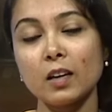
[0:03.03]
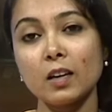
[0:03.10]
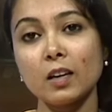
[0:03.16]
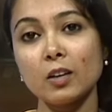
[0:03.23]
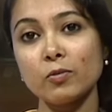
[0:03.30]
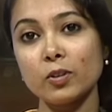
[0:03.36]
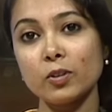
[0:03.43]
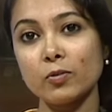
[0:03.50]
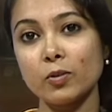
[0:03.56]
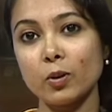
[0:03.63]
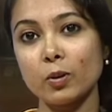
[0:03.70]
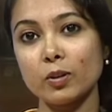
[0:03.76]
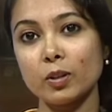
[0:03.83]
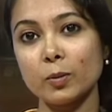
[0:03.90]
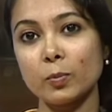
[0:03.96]
If you
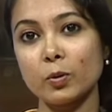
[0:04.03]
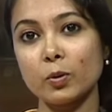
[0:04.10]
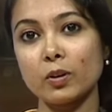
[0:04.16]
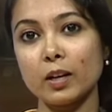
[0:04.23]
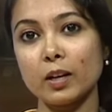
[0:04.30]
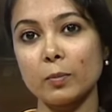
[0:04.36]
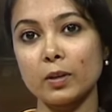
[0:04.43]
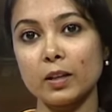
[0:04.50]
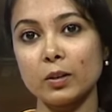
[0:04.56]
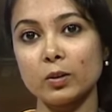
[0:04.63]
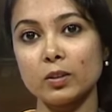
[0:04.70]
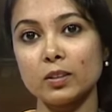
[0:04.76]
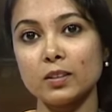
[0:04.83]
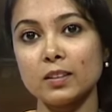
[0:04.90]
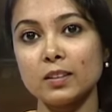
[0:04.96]
follow the program
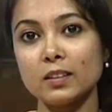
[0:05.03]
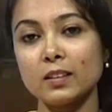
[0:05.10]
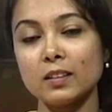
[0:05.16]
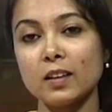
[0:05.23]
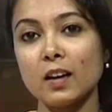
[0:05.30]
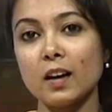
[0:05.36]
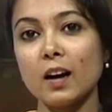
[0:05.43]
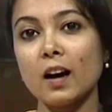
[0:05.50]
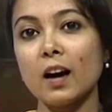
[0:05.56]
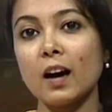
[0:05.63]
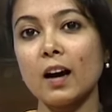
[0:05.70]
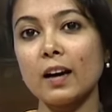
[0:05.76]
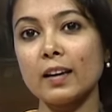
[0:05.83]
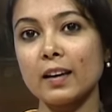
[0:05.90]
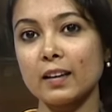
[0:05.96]
regularly,
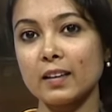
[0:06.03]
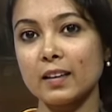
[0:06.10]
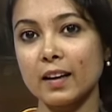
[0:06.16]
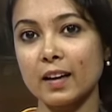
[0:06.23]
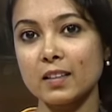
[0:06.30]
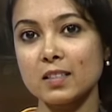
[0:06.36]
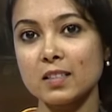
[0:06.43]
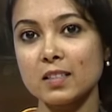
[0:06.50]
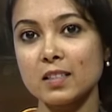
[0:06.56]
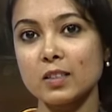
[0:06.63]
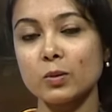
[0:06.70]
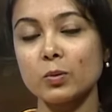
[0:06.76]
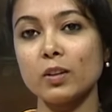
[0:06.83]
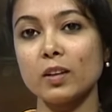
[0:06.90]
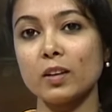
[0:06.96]
I can guarantee
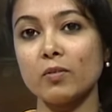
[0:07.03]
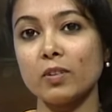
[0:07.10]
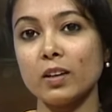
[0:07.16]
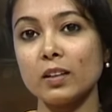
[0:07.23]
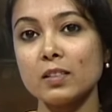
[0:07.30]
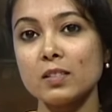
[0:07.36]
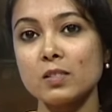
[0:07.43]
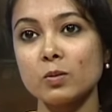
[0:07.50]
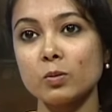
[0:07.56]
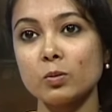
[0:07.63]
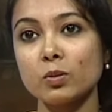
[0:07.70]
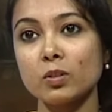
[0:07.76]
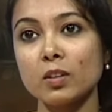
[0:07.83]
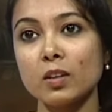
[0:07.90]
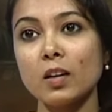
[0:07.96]
you that very
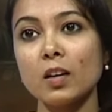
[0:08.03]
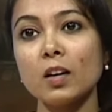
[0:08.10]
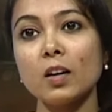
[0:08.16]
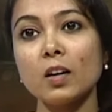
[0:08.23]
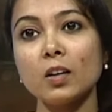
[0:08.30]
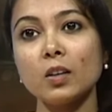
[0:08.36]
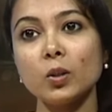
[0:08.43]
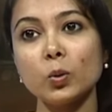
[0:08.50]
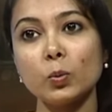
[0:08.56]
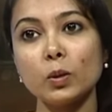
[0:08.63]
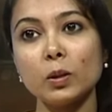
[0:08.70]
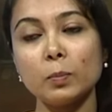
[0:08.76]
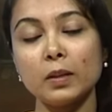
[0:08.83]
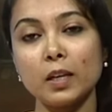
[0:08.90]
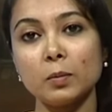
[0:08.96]
soon you will
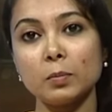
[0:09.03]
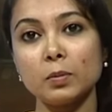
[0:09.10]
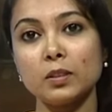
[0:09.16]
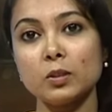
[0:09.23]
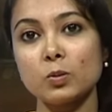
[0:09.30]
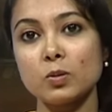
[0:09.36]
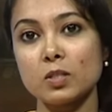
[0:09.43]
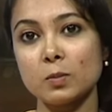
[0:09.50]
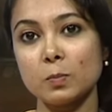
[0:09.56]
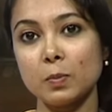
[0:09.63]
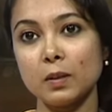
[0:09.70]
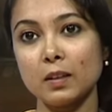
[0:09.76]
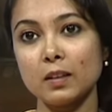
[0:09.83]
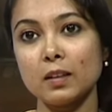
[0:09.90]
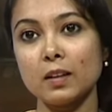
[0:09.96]
be able to
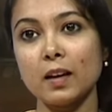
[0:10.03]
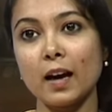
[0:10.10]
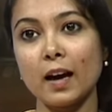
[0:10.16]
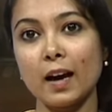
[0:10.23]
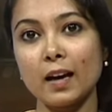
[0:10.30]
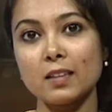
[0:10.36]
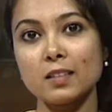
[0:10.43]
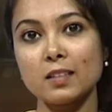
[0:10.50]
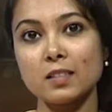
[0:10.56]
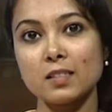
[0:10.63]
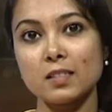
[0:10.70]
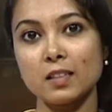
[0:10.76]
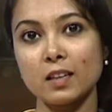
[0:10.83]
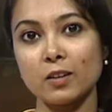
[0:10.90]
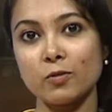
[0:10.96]
speak and
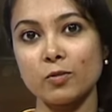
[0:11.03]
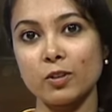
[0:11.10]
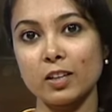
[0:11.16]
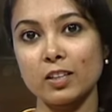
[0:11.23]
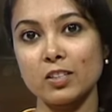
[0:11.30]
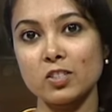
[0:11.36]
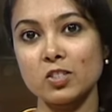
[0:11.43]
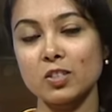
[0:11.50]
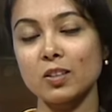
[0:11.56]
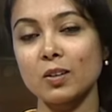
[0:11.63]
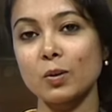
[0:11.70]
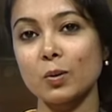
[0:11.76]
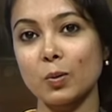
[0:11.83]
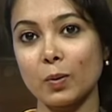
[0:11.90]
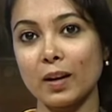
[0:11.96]
understand French
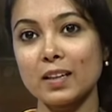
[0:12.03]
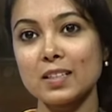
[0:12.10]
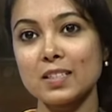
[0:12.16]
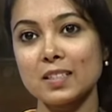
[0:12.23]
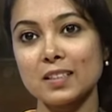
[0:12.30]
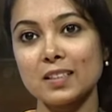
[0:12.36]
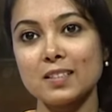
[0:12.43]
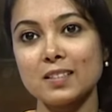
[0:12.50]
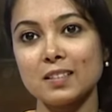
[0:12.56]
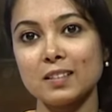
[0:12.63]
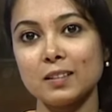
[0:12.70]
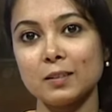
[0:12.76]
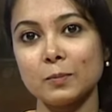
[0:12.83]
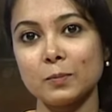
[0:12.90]
quite easily.